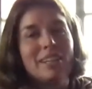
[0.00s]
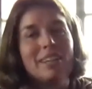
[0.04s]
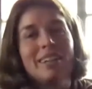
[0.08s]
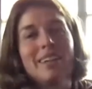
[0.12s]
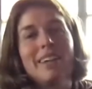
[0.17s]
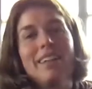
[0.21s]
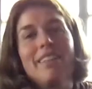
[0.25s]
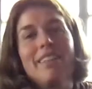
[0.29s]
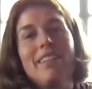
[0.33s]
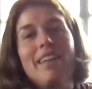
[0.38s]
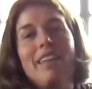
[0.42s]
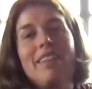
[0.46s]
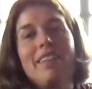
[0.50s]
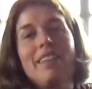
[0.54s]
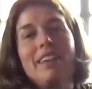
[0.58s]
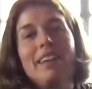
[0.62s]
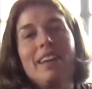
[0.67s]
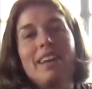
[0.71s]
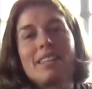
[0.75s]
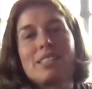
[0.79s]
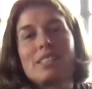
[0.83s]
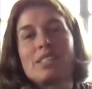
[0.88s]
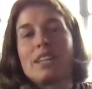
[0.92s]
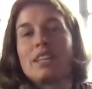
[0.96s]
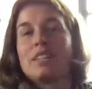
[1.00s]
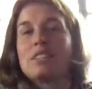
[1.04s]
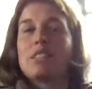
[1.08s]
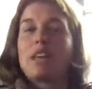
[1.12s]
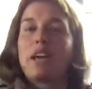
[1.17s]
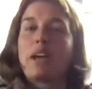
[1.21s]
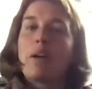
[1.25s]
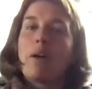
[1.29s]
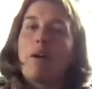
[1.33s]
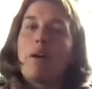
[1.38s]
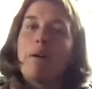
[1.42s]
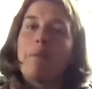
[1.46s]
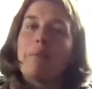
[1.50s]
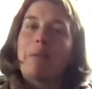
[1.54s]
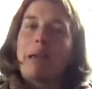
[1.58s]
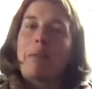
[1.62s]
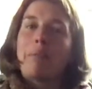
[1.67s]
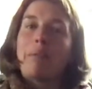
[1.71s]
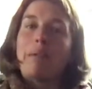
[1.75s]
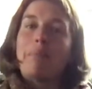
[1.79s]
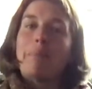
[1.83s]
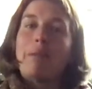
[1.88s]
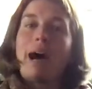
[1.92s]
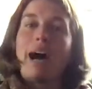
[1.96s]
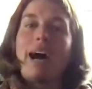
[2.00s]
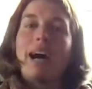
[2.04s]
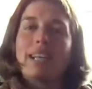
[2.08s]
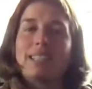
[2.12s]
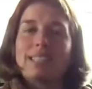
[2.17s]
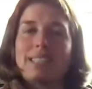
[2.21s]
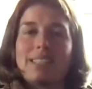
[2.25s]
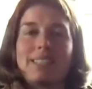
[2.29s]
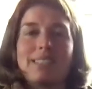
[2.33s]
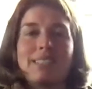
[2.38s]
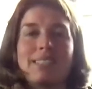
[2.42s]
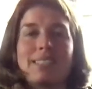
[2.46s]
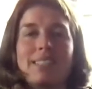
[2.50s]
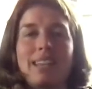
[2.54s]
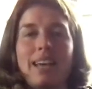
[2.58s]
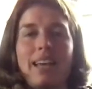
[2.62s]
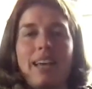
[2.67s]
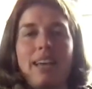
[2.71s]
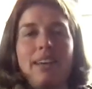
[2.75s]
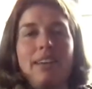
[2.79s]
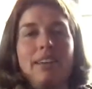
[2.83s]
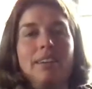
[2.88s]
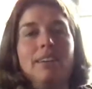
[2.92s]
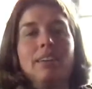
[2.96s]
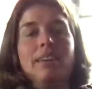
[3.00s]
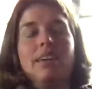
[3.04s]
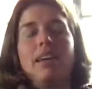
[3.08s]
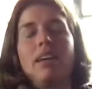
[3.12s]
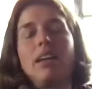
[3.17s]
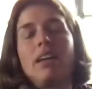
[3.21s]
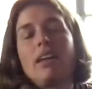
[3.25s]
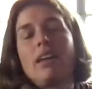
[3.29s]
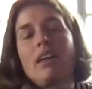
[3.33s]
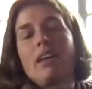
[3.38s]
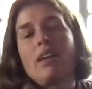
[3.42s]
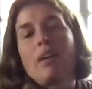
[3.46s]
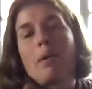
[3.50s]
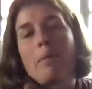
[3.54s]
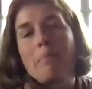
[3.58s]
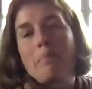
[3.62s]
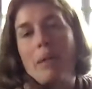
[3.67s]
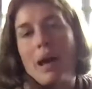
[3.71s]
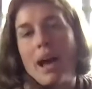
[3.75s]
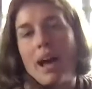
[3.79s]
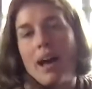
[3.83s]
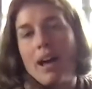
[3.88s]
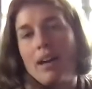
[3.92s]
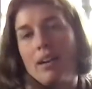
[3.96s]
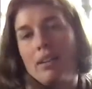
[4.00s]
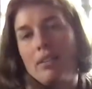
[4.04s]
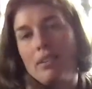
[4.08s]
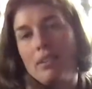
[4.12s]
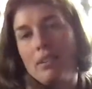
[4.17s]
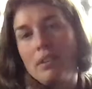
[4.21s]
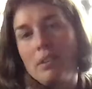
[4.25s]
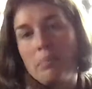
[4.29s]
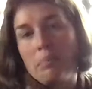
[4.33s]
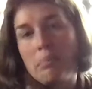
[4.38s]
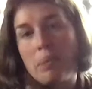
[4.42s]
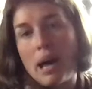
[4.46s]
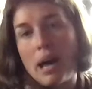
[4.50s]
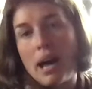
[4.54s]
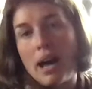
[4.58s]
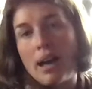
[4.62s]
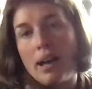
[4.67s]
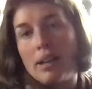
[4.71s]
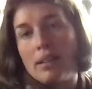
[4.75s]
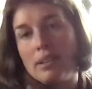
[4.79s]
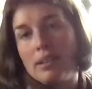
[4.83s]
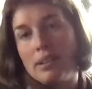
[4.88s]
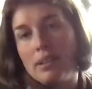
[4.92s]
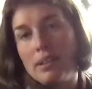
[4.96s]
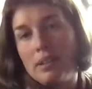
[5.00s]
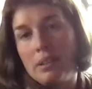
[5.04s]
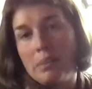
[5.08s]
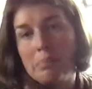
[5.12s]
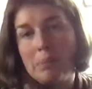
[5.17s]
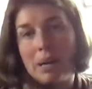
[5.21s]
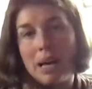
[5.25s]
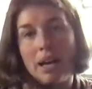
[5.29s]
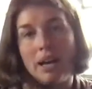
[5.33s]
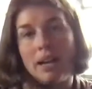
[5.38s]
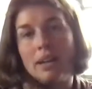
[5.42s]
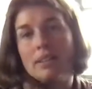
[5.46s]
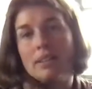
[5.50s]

And then the next thing is like, oh, maybe pause instead. Pa, pa, pa.